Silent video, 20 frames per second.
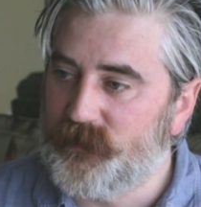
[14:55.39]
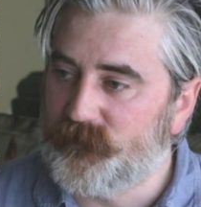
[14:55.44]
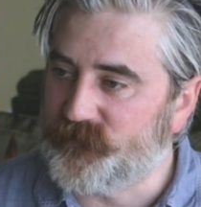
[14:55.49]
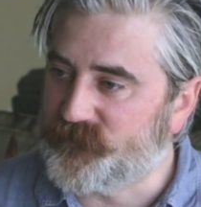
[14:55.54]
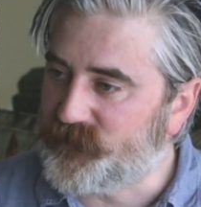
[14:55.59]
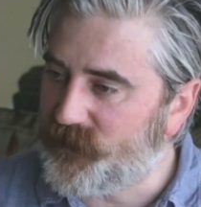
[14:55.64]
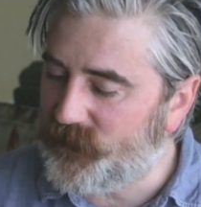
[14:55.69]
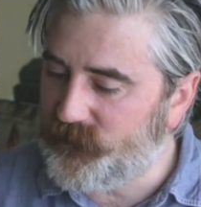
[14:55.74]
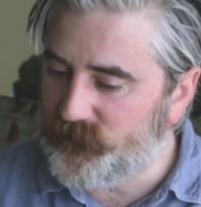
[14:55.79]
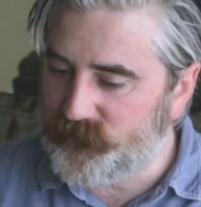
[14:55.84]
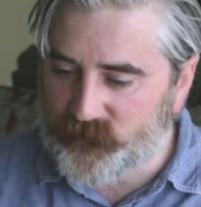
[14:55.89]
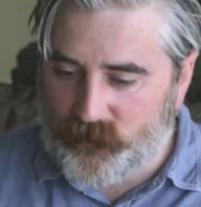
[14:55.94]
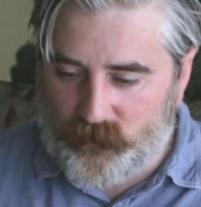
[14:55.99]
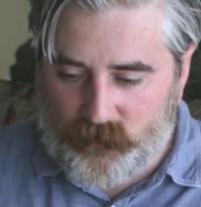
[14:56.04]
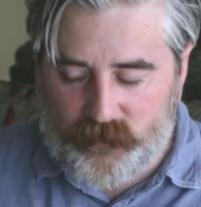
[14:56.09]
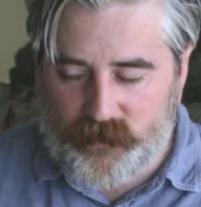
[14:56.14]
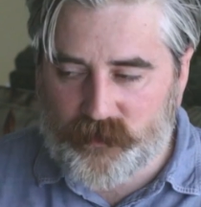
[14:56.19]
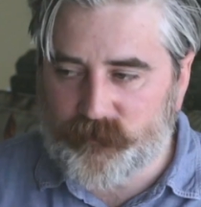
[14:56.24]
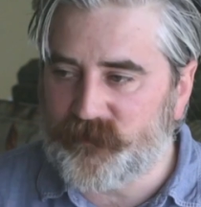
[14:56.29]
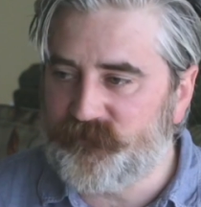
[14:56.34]
Because KU is
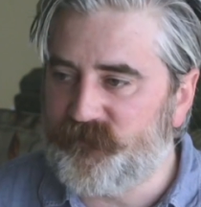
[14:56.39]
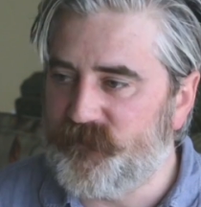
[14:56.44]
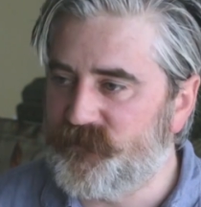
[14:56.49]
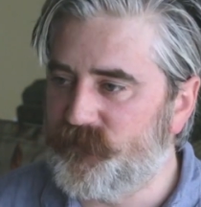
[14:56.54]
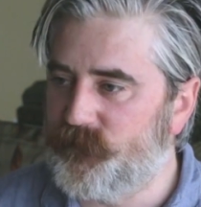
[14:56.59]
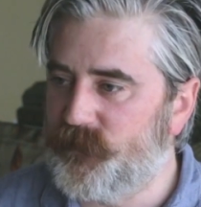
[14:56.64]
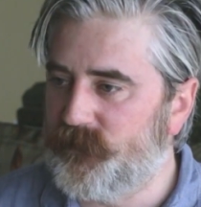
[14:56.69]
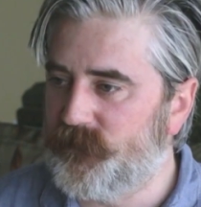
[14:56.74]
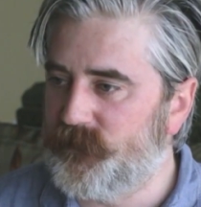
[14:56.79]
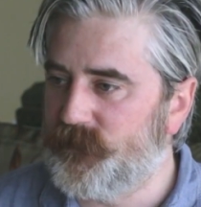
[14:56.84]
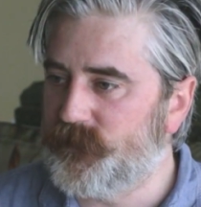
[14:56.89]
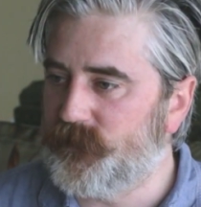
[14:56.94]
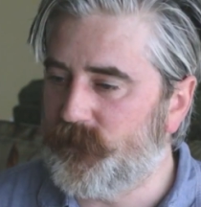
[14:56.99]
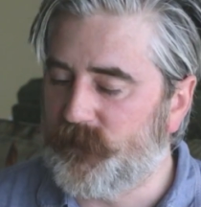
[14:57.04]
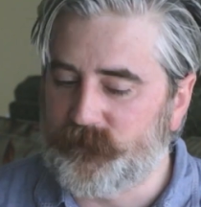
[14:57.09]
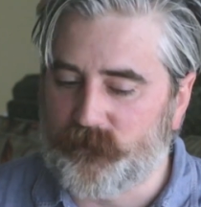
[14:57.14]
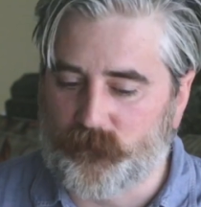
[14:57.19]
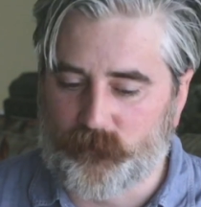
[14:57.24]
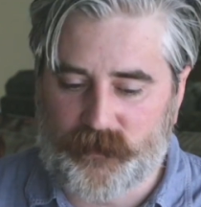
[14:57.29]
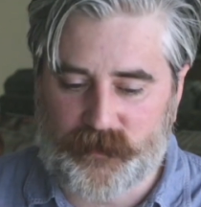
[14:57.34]
all about visibility.
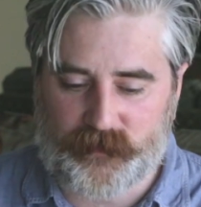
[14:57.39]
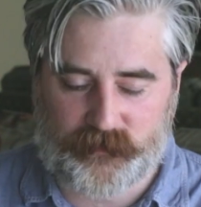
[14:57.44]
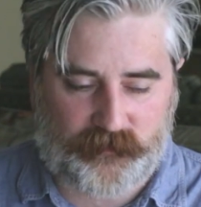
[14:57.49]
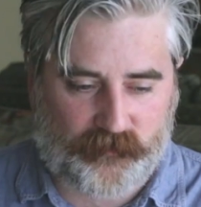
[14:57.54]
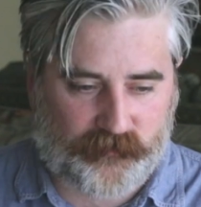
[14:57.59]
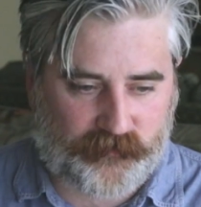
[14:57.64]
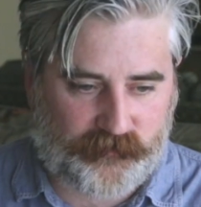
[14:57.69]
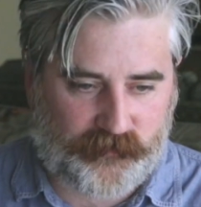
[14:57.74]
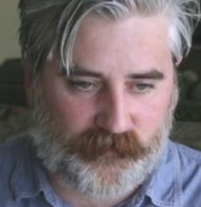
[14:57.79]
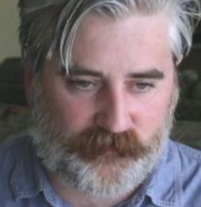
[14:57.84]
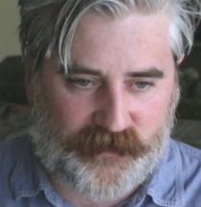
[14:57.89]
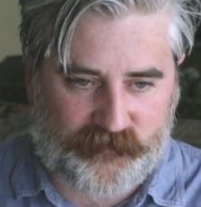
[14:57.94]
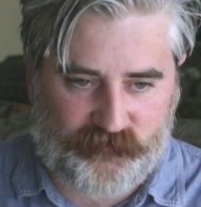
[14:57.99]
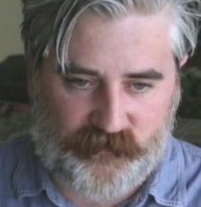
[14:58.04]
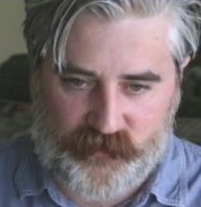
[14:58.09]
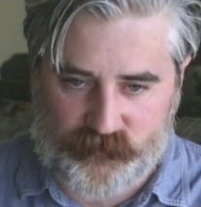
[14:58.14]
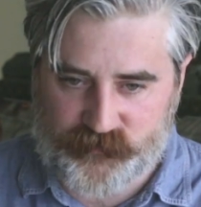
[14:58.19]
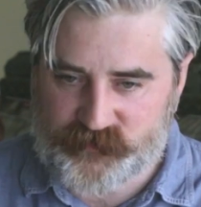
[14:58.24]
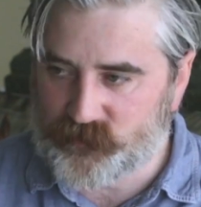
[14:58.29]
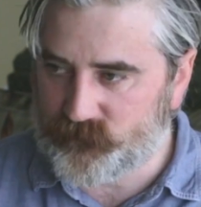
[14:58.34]
Like you're
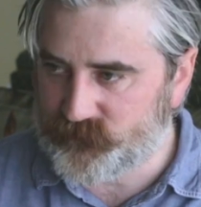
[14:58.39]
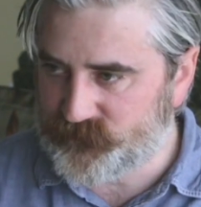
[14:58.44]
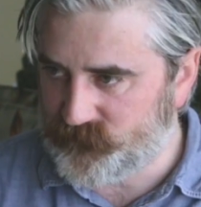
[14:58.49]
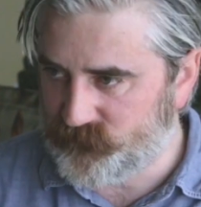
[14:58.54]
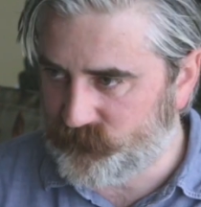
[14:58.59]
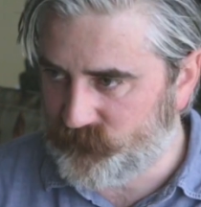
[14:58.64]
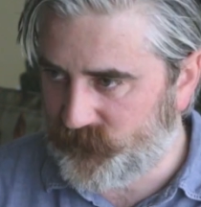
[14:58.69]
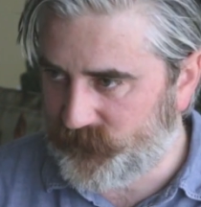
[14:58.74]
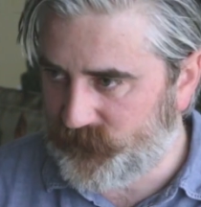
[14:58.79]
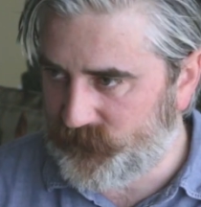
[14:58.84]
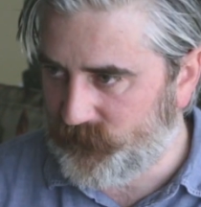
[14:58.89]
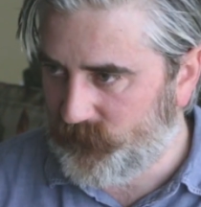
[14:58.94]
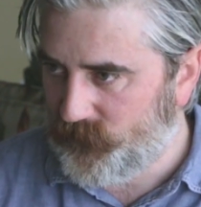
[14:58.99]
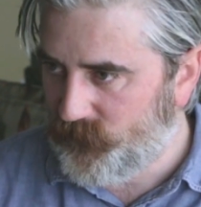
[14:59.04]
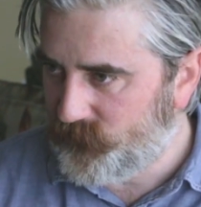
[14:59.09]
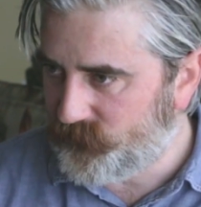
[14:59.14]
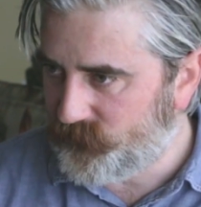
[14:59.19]
giving up short-term money